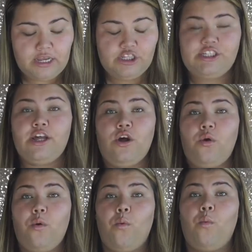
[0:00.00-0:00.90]

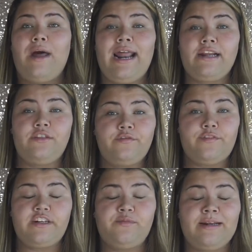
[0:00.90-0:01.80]
So what I do
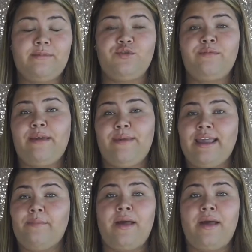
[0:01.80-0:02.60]
first when I'm doing my makeup,